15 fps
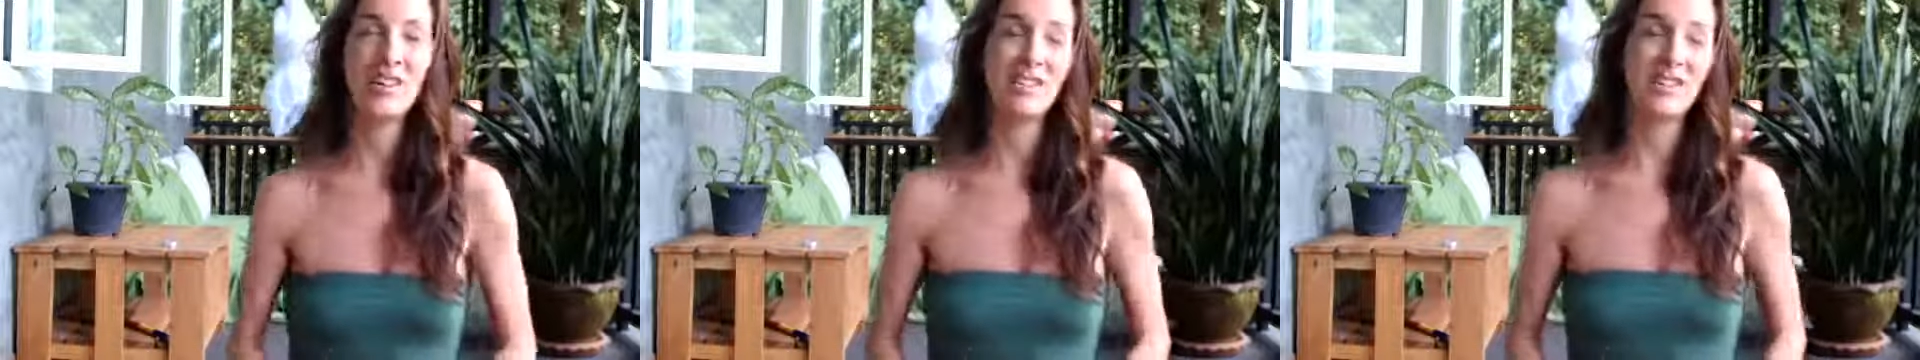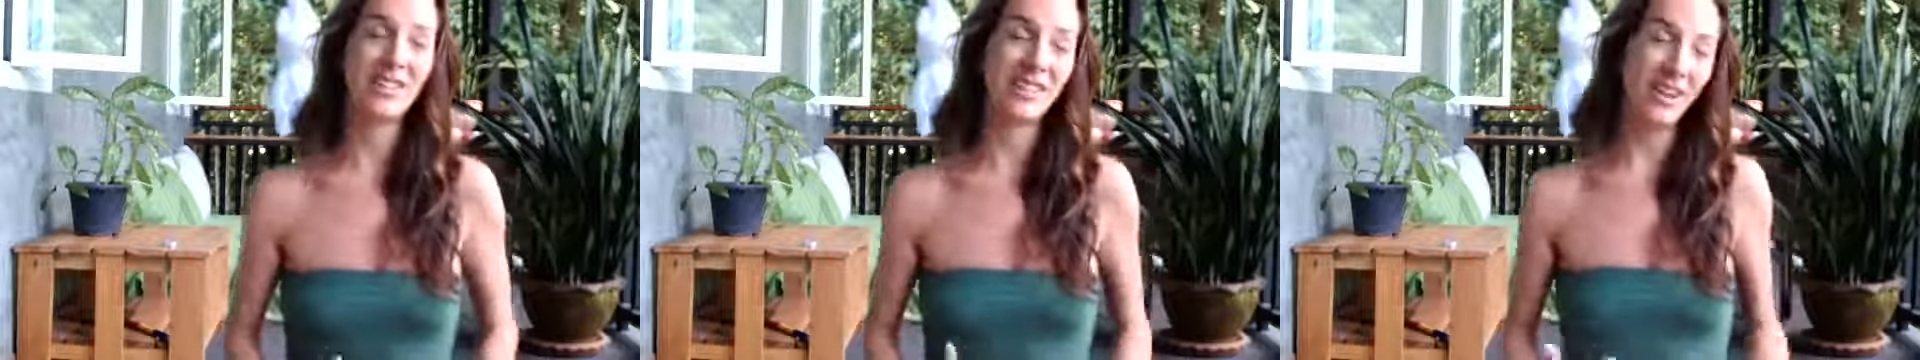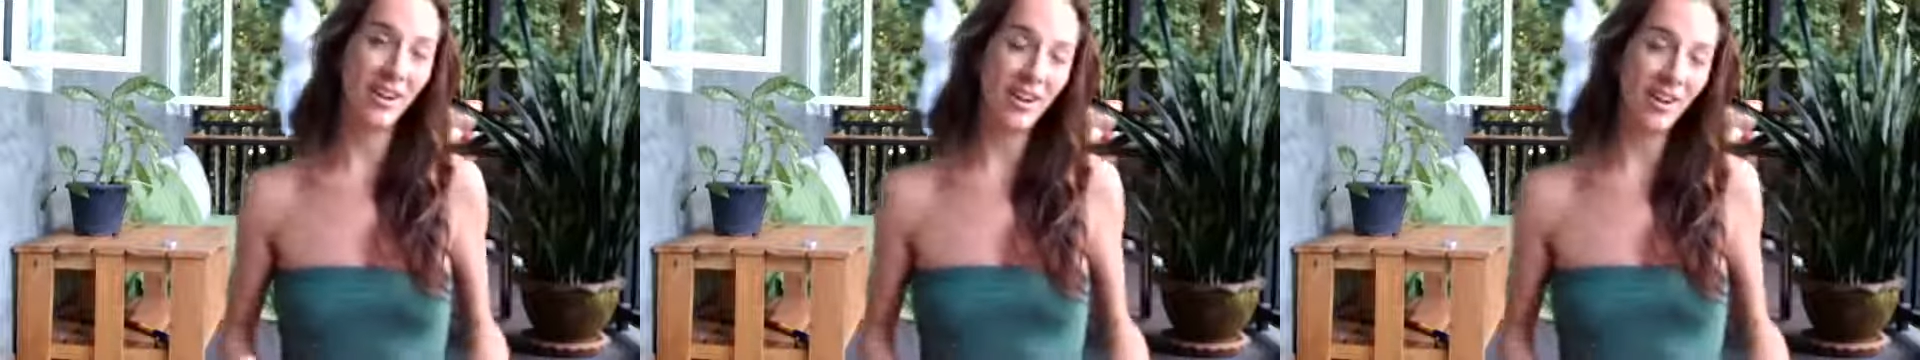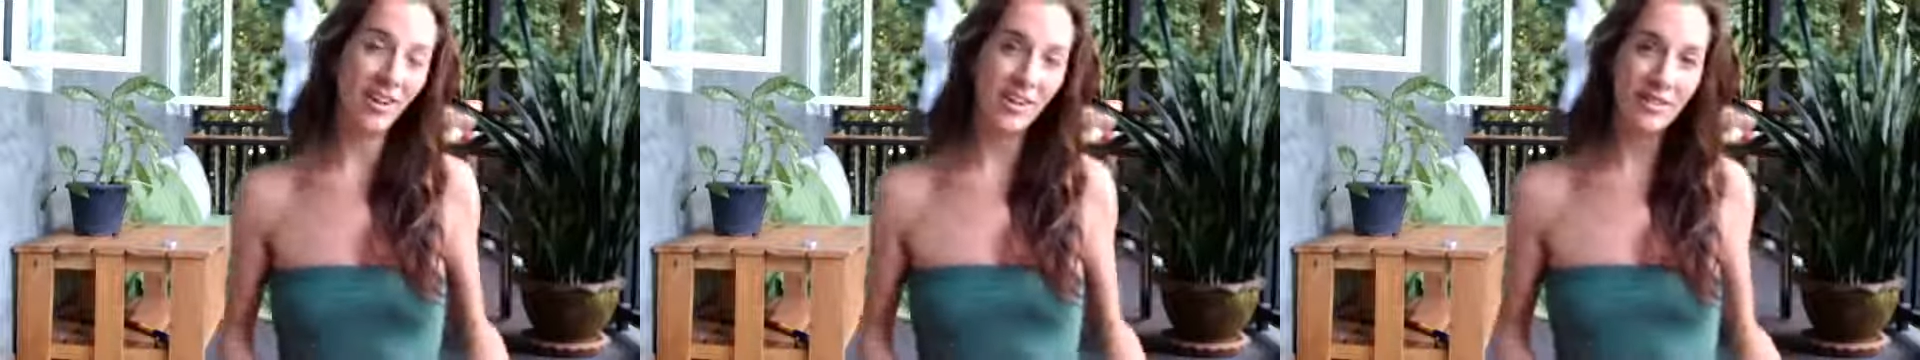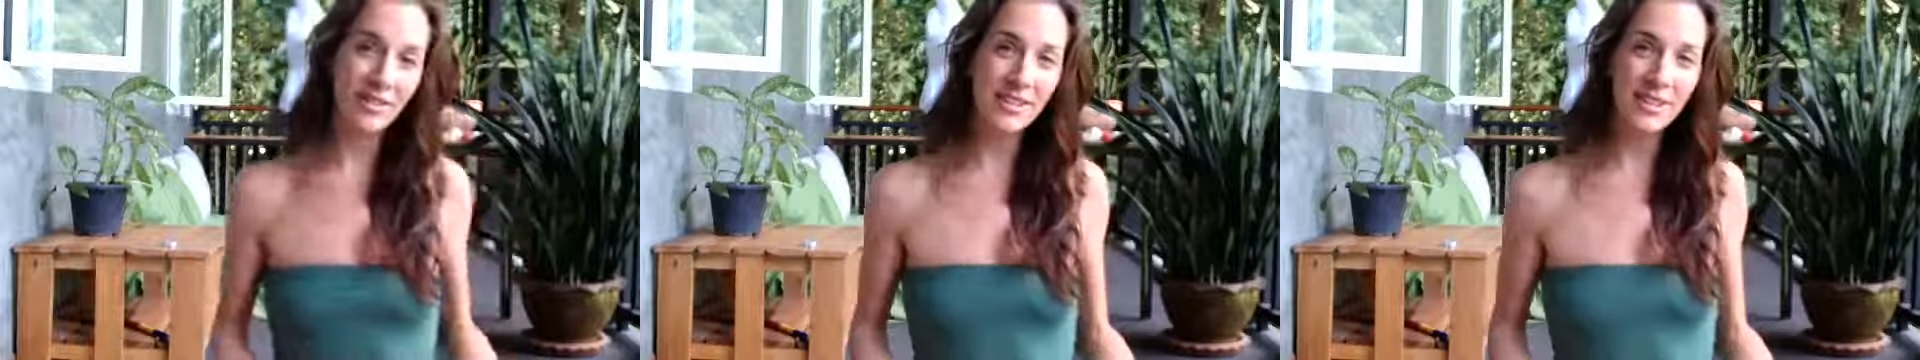Really, all
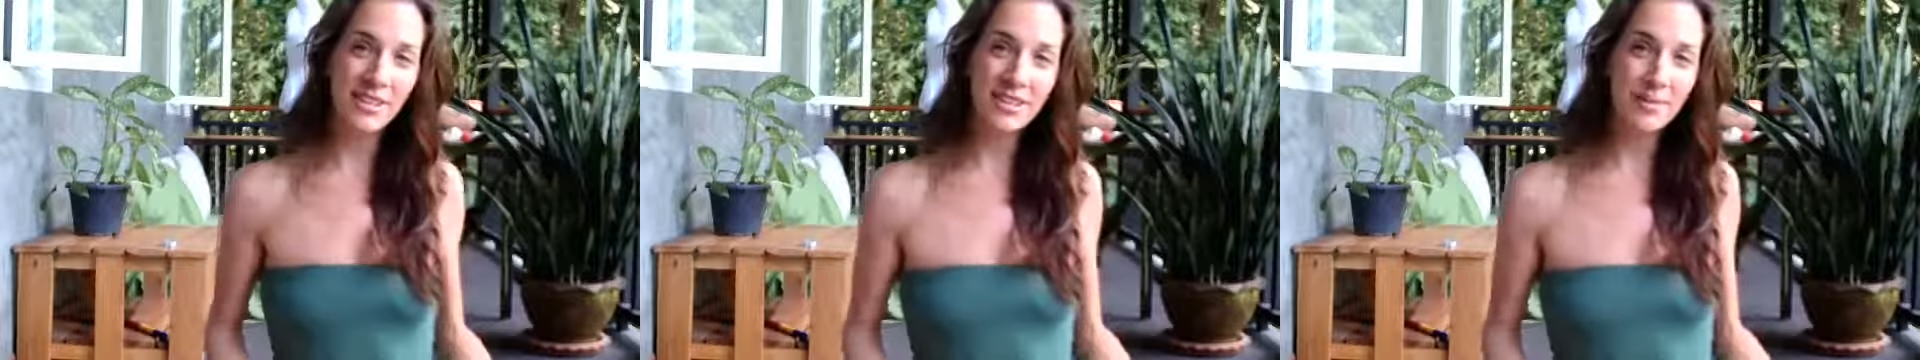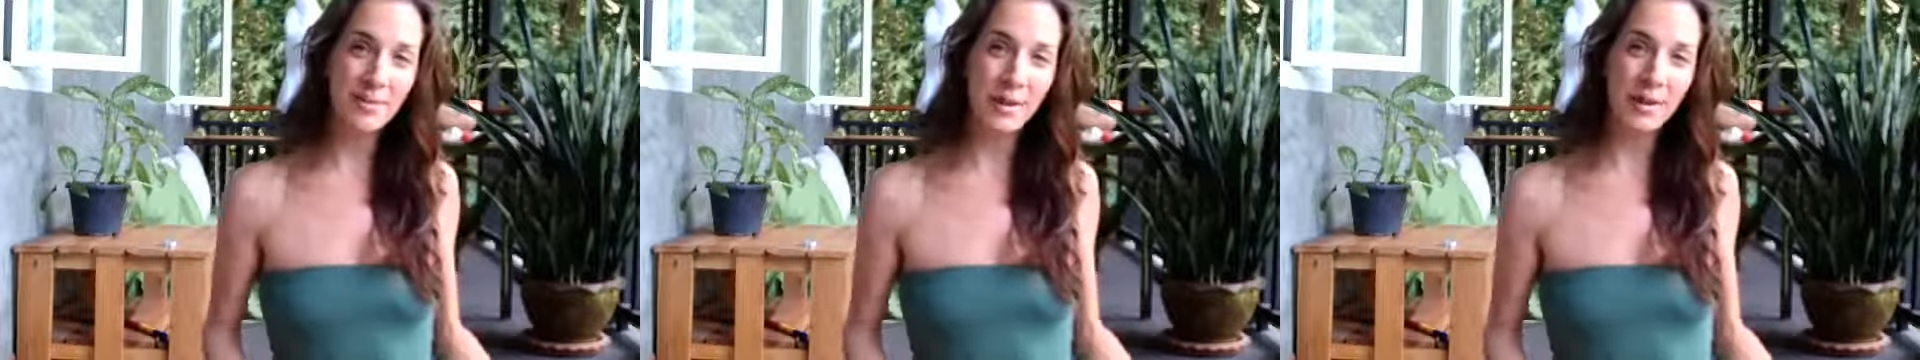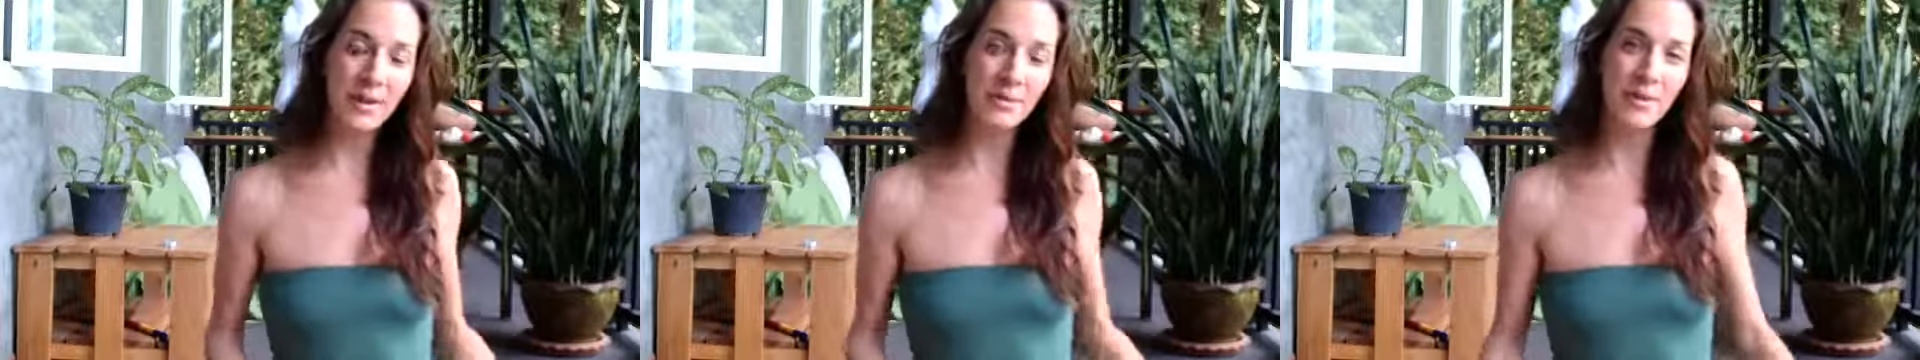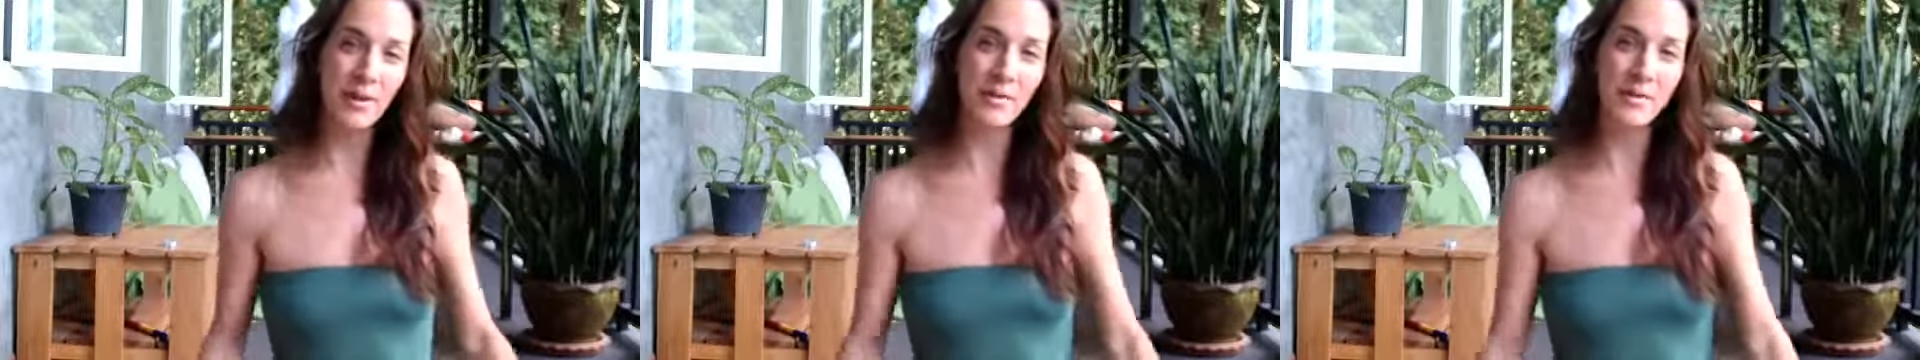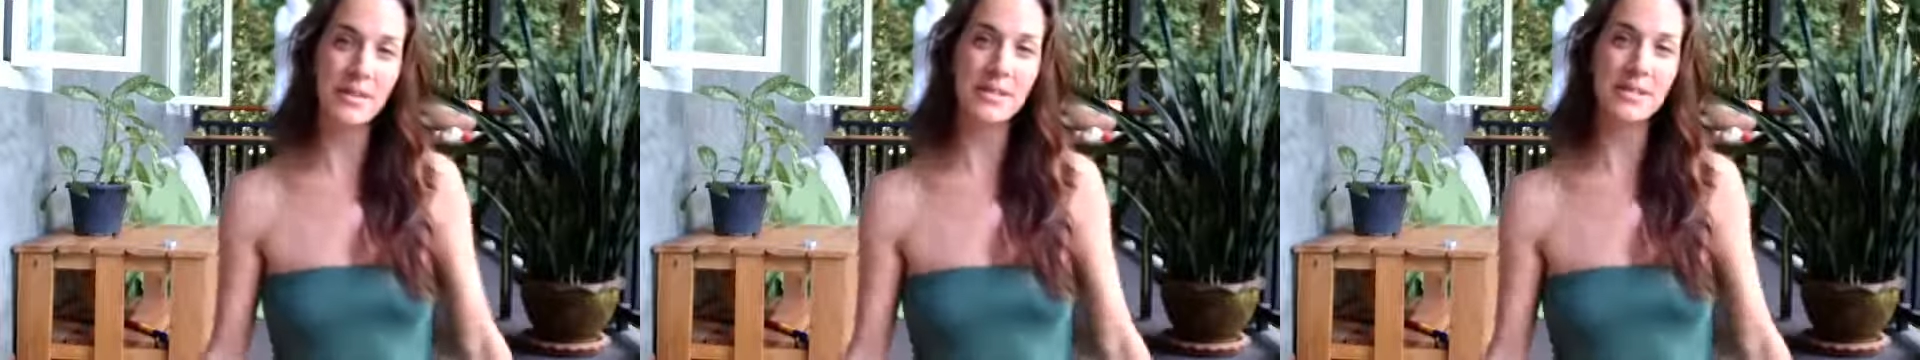of these embodied
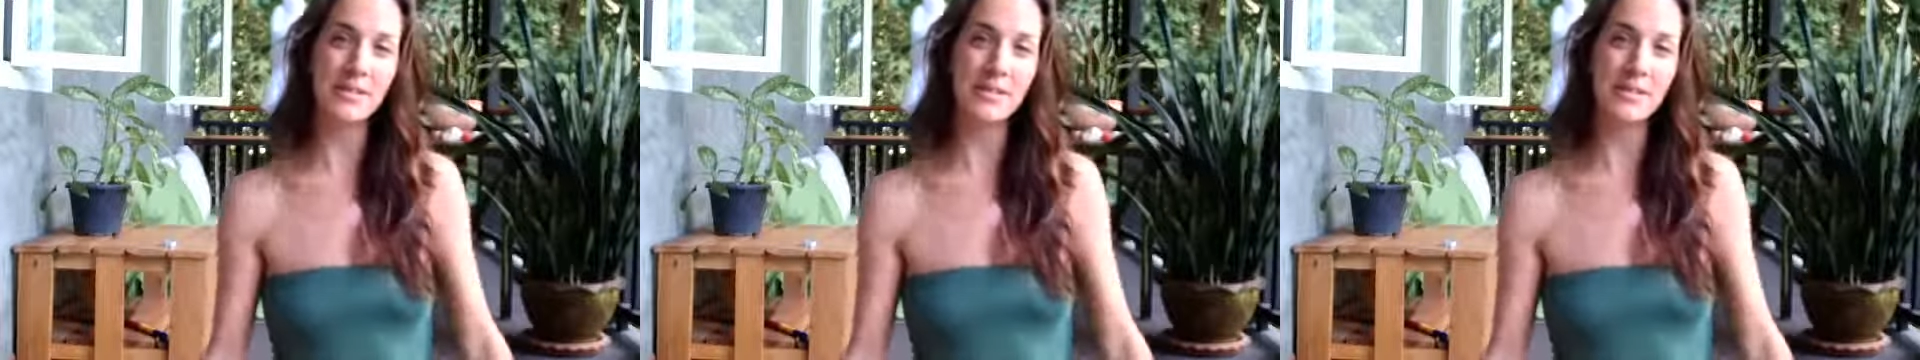feminine